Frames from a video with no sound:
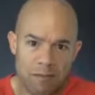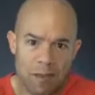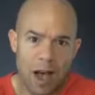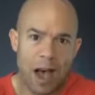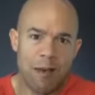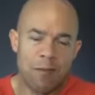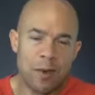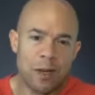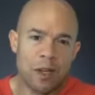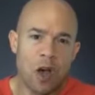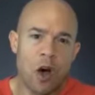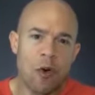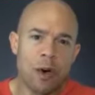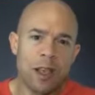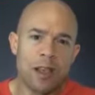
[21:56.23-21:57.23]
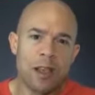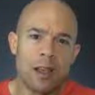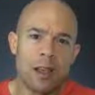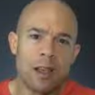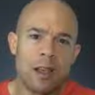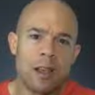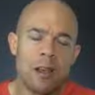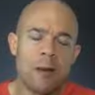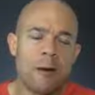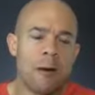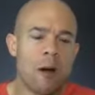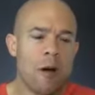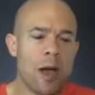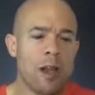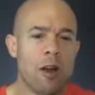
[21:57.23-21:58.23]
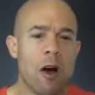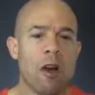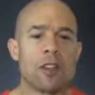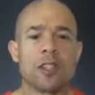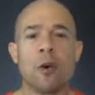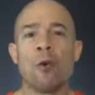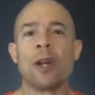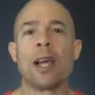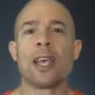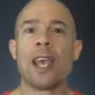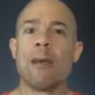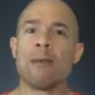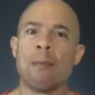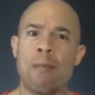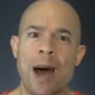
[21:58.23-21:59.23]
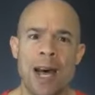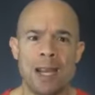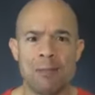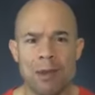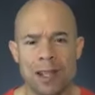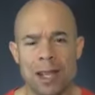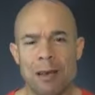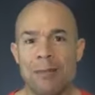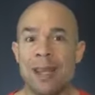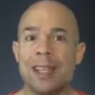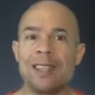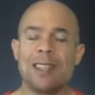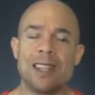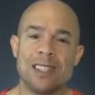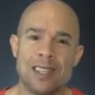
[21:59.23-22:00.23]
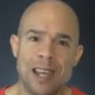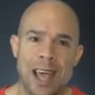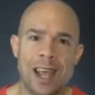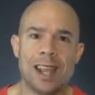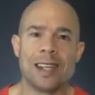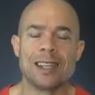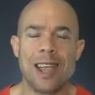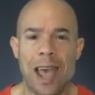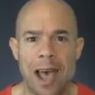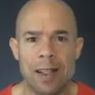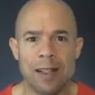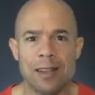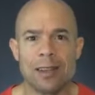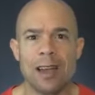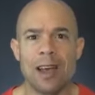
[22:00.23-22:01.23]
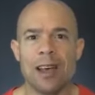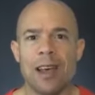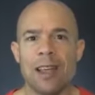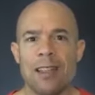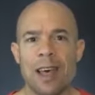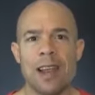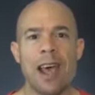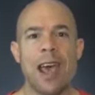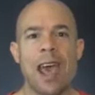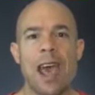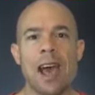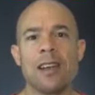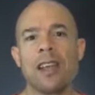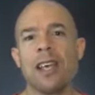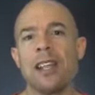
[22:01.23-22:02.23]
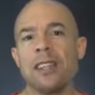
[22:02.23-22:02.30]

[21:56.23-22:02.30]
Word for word: I've been going. All right. Also, when I came to bodybuilding, I mean, the genetic talent that I had, in